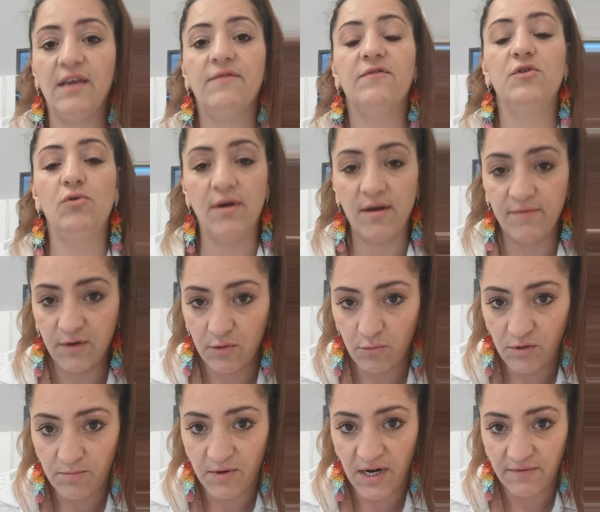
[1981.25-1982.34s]
if you have a
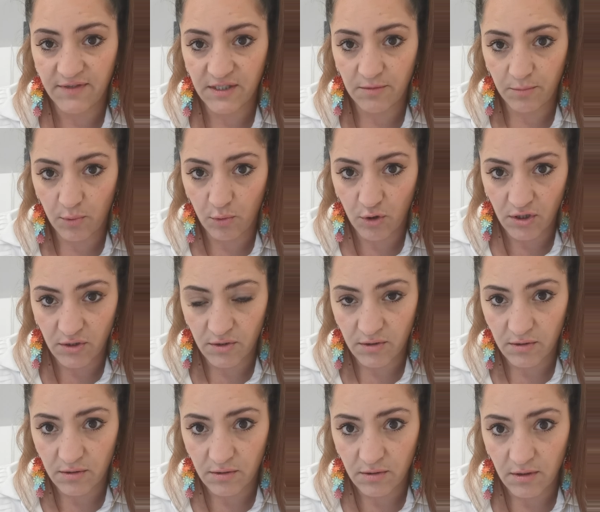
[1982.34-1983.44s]
good breath support,
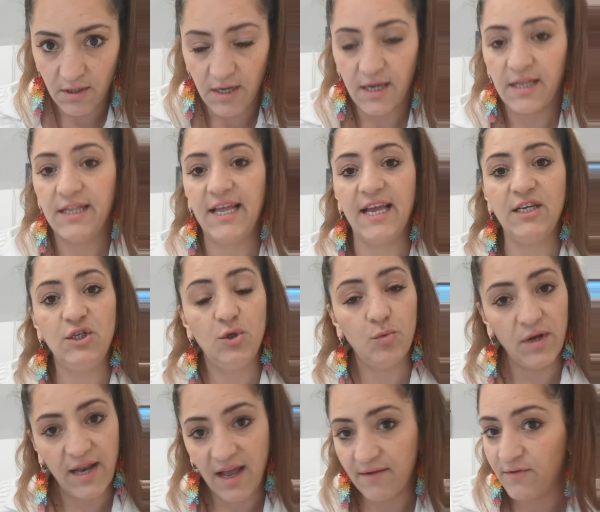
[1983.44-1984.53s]
then you
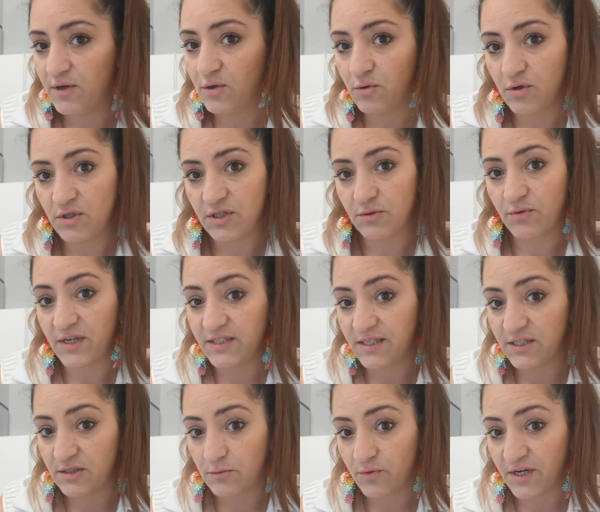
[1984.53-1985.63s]
will have a good
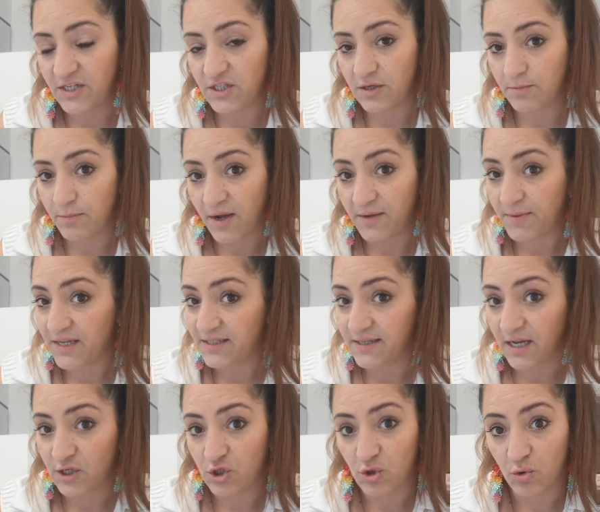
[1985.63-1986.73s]
registration
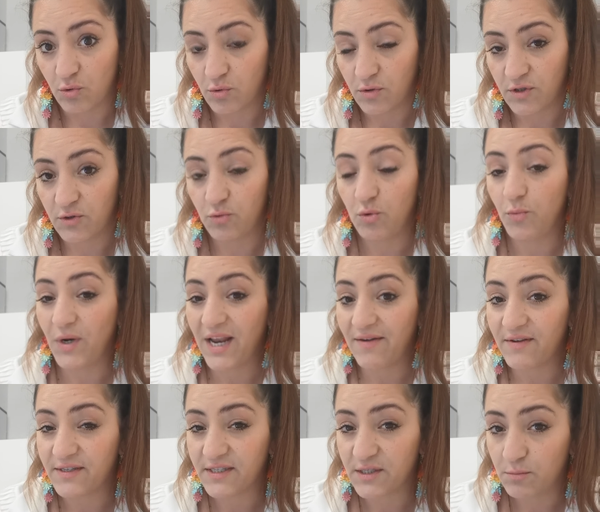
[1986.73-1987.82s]
passaggio. So you will have
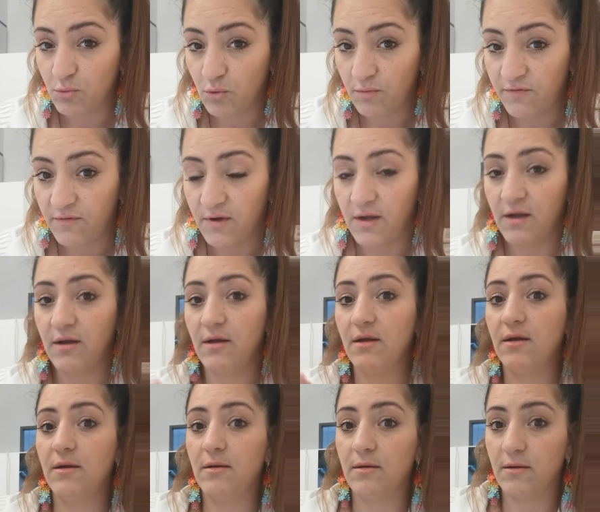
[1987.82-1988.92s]
a smooth
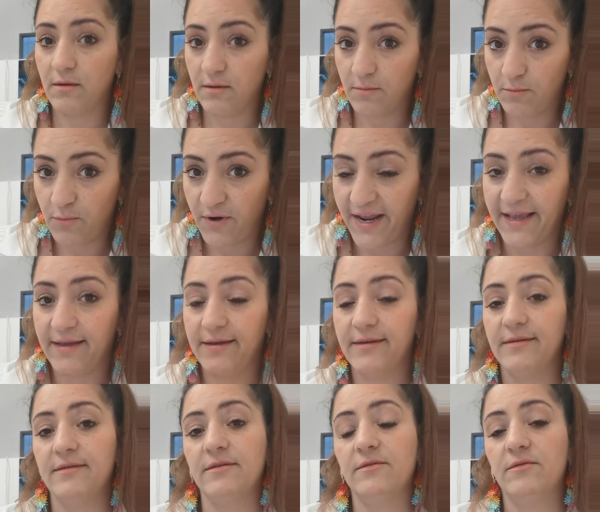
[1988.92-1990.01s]

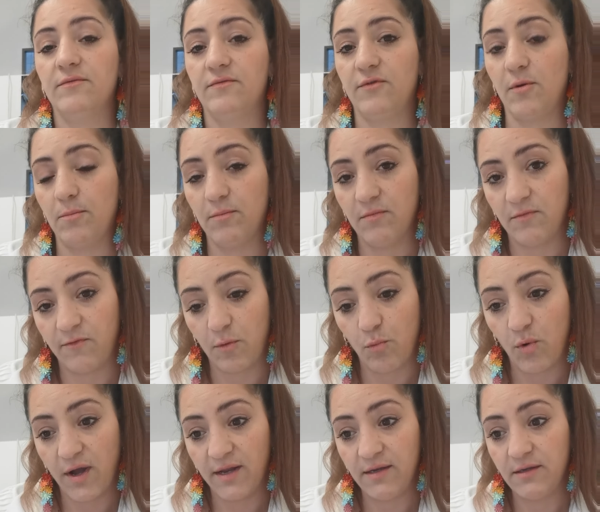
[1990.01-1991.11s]
break from
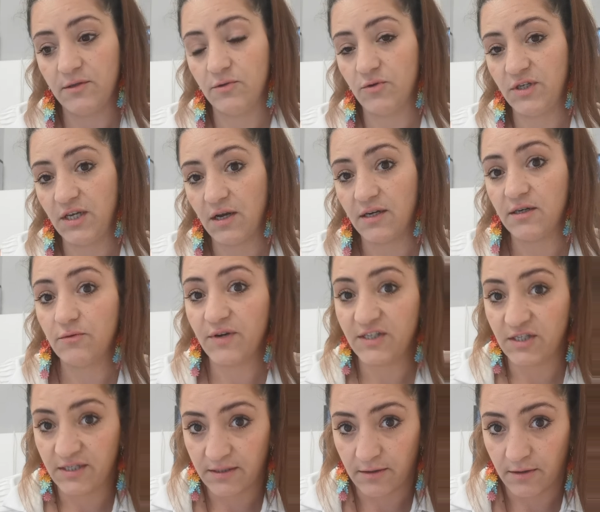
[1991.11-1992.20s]
one to the other
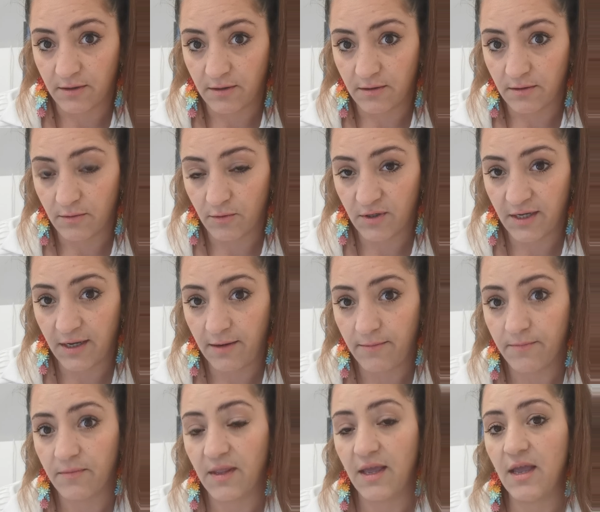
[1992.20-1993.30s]
register.
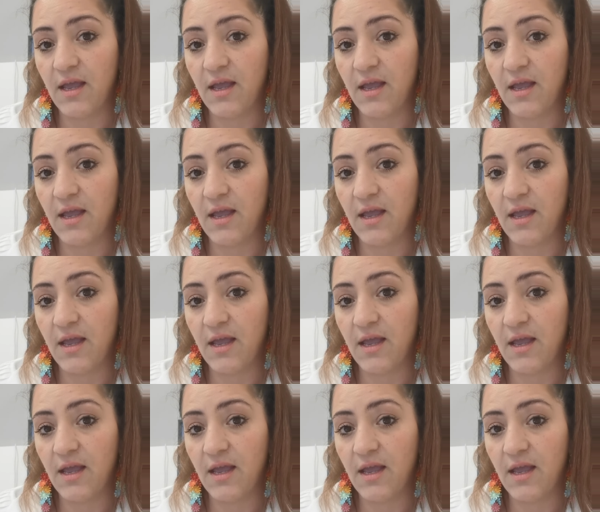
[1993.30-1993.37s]
Okay.